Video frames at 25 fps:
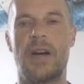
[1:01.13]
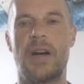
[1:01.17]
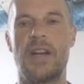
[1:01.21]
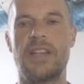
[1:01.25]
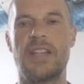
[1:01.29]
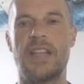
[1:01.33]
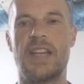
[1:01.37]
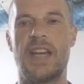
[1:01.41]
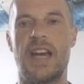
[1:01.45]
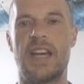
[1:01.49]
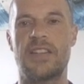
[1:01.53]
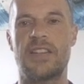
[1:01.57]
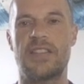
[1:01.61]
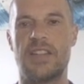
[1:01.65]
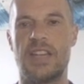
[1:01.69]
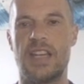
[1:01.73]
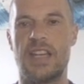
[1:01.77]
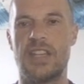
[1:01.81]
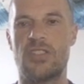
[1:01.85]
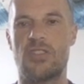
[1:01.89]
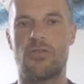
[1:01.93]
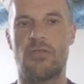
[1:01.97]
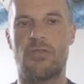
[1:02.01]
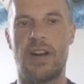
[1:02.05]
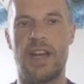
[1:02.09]
dx
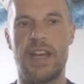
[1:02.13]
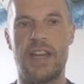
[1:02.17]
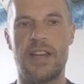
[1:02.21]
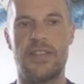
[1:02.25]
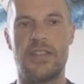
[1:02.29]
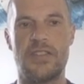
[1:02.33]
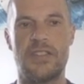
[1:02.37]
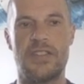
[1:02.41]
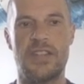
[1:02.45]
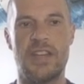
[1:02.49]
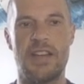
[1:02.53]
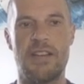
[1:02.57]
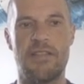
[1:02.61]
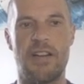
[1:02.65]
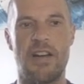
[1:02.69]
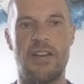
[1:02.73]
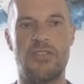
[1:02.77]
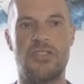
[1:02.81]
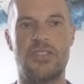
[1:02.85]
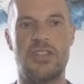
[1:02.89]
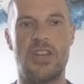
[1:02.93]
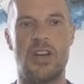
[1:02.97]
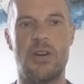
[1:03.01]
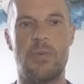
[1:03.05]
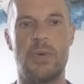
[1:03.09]
is greater than 0.
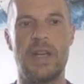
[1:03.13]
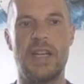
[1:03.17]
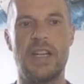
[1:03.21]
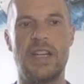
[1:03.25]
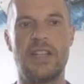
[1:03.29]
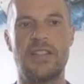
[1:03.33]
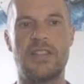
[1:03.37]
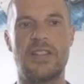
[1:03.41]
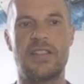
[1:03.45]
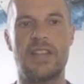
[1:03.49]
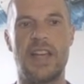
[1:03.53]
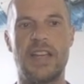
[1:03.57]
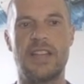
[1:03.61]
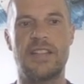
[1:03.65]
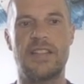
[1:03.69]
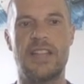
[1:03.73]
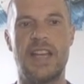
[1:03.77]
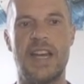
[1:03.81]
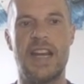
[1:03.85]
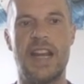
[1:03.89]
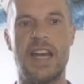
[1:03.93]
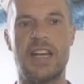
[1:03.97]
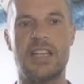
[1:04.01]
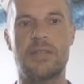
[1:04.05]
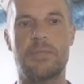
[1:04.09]
So we need to say
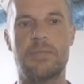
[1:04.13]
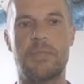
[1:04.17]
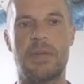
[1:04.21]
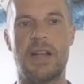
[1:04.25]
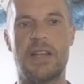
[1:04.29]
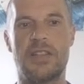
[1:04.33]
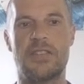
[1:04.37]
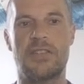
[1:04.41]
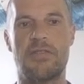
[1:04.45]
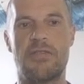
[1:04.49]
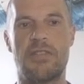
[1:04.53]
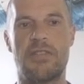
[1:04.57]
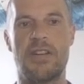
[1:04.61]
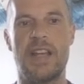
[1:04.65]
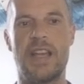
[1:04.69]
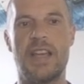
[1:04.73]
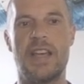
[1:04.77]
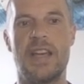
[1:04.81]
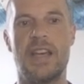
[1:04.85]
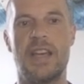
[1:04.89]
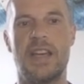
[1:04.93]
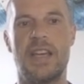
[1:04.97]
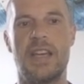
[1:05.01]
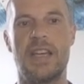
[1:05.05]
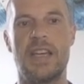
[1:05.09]
10x plus 3
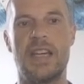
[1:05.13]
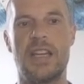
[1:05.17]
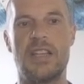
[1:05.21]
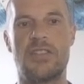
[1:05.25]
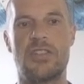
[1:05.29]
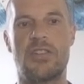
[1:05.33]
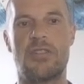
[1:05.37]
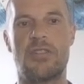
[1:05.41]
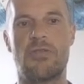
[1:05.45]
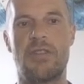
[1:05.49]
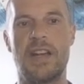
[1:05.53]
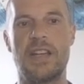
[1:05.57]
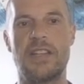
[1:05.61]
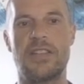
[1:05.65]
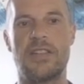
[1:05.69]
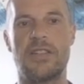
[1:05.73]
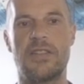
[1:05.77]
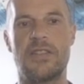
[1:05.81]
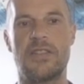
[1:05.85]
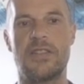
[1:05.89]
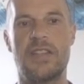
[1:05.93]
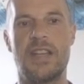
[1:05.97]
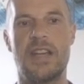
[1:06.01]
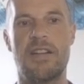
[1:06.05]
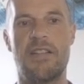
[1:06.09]
is greater
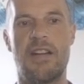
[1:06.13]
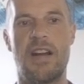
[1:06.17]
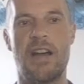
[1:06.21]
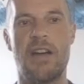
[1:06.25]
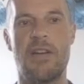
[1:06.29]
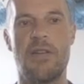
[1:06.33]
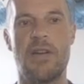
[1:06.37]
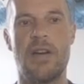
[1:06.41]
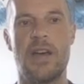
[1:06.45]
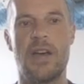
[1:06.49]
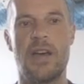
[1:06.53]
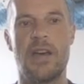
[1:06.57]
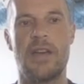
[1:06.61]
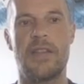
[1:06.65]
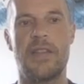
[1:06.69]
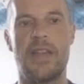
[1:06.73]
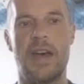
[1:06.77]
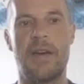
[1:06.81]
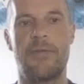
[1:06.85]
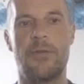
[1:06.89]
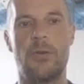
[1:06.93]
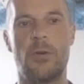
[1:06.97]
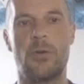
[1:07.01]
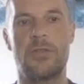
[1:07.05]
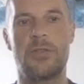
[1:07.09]
than 0.
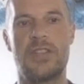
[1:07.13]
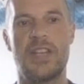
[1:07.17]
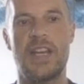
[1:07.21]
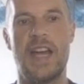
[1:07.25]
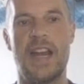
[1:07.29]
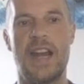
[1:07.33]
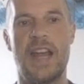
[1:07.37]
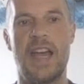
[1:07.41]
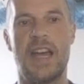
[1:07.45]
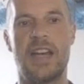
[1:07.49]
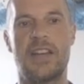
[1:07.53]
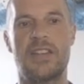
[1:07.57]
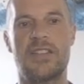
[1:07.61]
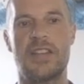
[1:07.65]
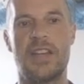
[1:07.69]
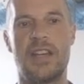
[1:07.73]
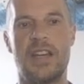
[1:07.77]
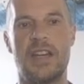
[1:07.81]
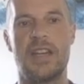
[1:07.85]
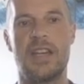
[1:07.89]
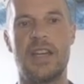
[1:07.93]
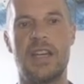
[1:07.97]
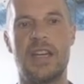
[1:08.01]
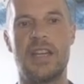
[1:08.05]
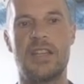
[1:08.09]
Therefore, 10x
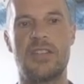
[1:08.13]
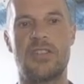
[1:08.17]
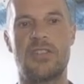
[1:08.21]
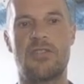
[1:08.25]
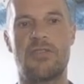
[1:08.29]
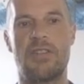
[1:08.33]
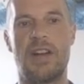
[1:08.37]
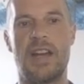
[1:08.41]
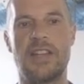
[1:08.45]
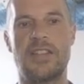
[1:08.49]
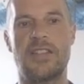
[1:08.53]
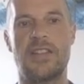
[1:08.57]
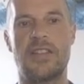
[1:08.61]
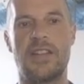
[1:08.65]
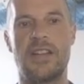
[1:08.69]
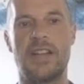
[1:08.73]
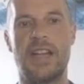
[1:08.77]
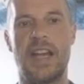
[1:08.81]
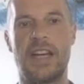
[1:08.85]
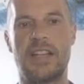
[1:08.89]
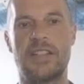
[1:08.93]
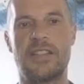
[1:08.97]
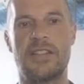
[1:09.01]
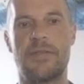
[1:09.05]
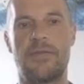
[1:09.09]
is greater than
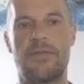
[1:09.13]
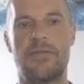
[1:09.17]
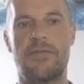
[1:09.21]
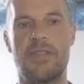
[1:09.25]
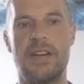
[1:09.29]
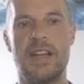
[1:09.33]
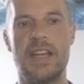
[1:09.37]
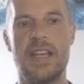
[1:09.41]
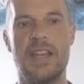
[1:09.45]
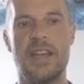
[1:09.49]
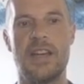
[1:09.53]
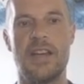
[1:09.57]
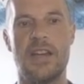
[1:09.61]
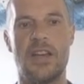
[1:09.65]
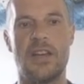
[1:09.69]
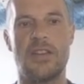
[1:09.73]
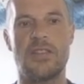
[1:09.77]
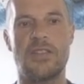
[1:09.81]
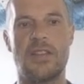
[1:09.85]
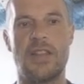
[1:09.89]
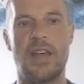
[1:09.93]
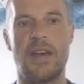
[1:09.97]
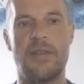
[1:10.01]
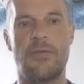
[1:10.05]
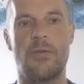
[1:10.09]
negative 3.
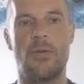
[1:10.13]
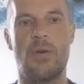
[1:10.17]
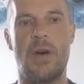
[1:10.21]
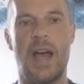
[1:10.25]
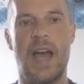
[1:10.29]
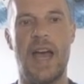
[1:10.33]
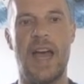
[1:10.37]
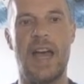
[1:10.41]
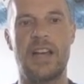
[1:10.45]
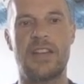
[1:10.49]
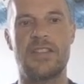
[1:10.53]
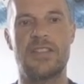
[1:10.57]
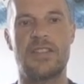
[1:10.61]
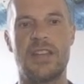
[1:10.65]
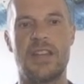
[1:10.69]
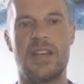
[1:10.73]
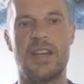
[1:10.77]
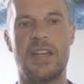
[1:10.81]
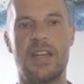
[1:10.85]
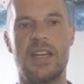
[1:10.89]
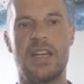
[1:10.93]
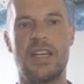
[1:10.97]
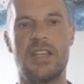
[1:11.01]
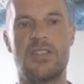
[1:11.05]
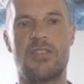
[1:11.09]
So therefore, x
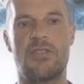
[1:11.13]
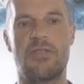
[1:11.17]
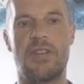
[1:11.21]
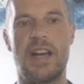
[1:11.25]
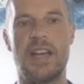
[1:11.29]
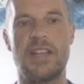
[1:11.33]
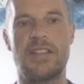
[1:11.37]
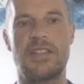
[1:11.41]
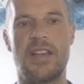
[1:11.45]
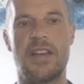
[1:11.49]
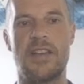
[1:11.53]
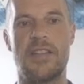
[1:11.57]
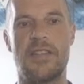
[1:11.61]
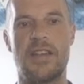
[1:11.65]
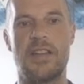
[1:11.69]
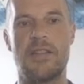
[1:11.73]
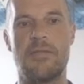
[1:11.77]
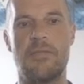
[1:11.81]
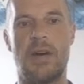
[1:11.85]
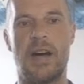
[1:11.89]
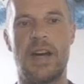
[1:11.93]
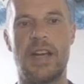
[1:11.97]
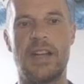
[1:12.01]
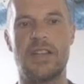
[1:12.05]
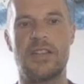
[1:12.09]
is greater than
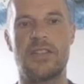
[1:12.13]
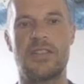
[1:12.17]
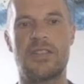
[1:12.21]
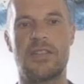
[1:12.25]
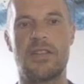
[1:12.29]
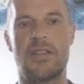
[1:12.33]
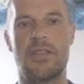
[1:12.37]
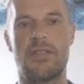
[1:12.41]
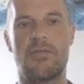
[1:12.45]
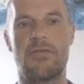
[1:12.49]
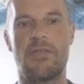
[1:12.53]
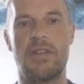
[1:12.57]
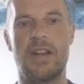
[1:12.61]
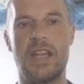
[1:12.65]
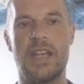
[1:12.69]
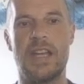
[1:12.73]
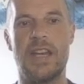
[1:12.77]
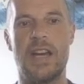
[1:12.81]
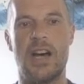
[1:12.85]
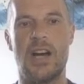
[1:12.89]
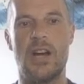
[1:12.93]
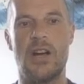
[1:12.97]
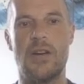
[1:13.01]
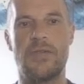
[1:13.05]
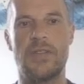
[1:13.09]
minus 3
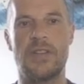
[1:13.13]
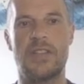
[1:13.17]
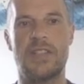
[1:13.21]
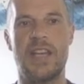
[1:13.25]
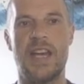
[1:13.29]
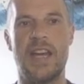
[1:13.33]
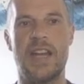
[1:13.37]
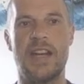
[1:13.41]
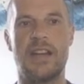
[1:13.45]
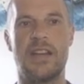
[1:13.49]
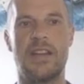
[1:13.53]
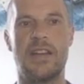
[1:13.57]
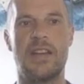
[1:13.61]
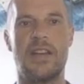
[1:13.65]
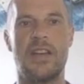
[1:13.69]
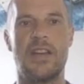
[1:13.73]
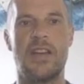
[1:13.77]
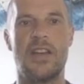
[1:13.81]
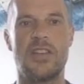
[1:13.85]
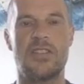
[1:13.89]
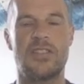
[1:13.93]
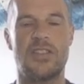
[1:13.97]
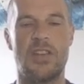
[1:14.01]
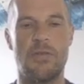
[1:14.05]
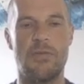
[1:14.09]
over 10.
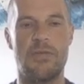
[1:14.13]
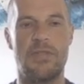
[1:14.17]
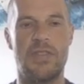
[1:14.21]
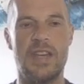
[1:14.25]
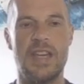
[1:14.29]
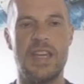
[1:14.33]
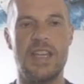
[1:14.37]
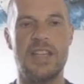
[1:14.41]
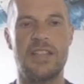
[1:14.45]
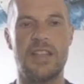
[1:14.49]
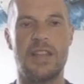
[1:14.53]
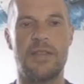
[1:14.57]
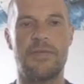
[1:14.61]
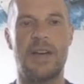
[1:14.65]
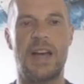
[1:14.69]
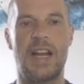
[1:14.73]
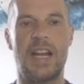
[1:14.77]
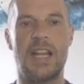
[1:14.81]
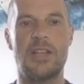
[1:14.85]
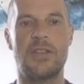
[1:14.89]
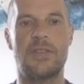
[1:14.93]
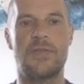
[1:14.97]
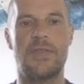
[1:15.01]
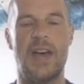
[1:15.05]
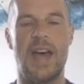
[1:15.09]
So these are the
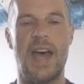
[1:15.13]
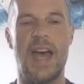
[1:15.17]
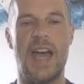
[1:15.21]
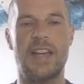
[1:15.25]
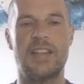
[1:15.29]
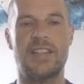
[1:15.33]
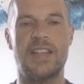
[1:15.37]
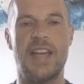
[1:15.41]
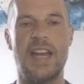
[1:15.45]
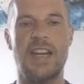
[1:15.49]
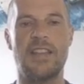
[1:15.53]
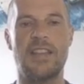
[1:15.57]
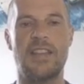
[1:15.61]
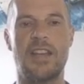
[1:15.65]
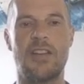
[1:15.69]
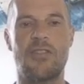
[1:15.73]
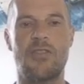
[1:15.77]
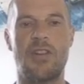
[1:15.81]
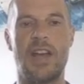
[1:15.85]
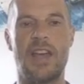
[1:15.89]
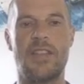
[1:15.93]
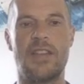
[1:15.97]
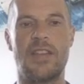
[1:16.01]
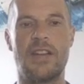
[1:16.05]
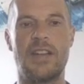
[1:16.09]
values for x. Anything
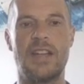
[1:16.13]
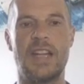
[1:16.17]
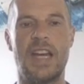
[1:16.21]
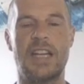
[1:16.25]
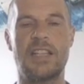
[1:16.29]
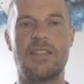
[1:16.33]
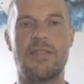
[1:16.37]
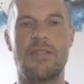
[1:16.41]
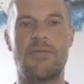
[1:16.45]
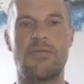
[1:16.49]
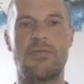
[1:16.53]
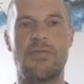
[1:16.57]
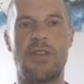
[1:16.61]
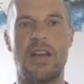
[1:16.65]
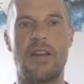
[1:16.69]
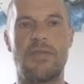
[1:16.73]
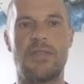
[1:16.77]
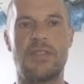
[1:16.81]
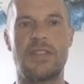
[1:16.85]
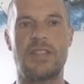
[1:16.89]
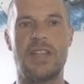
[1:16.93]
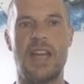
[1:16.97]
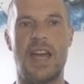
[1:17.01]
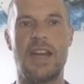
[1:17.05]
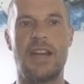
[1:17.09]
greater than negative 3 over
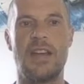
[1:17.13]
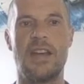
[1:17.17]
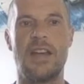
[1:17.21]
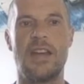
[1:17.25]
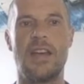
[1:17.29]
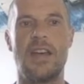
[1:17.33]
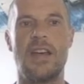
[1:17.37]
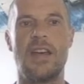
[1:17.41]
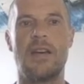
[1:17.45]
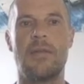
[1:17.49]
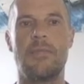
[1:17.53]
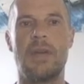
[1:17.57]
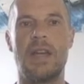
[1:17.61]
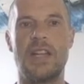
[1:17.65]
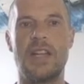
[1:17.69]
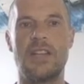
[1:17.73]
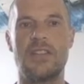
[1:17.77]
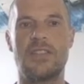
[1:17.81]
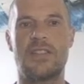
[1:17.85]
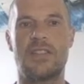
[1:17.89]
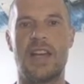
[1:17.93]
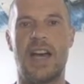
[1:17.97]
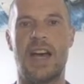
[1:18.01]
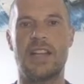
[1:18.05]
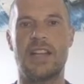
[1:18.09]
10
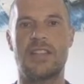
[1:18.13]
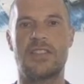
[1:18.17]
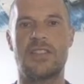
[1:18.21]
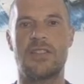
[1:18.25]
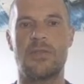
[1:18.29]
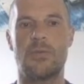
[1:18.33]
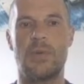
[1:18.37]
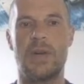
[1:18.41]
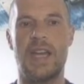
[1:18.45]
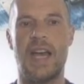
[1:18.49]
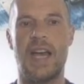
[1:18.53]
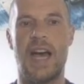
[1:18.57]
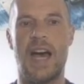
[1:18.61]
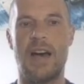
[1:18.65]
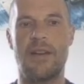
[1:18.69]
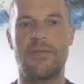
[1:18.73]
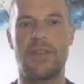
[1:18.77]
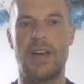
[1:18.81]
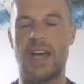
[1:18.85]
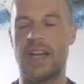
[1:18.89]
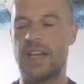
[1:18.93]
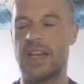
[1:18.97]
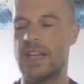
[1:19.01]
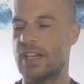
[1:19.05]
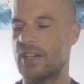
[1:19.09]
means that we have
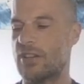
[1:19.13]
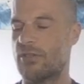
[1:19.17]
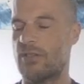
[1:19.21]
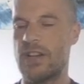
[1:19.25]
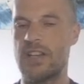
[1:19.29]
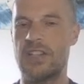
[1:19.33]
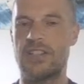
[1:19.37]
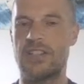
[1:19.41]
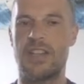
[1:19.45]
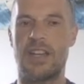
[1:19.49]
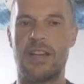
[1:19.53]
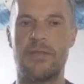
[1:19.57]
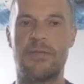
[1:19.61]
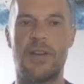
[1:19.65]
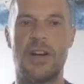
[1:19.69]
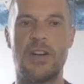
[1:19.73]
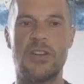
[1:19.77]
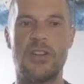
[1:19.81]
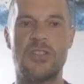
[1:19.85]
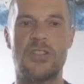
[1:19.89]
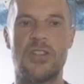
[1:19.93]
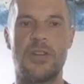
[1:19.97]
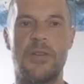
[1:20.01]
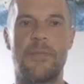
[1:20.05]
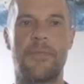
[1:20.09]
an increasing
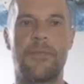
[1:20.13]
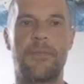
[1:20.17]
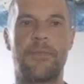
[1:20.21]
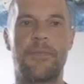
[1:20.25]
function.